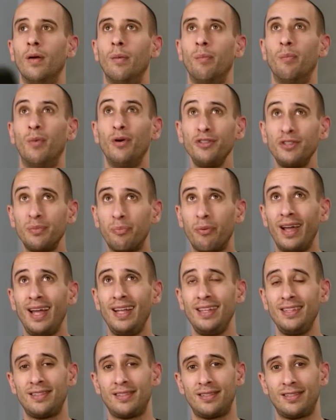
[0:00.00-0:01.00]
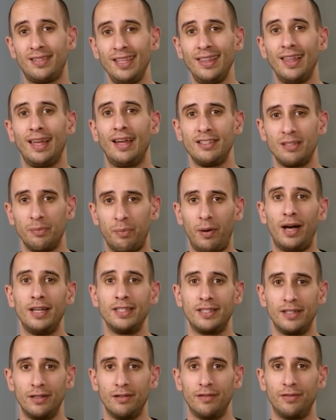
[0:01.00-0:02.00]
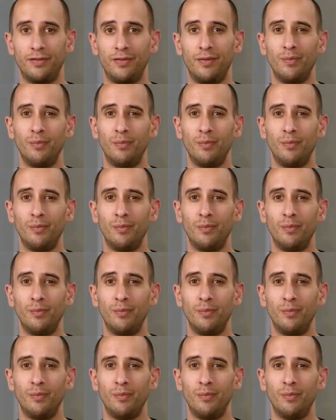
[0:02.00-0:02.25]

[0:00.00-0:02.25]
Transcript: Most brands see that as a positive.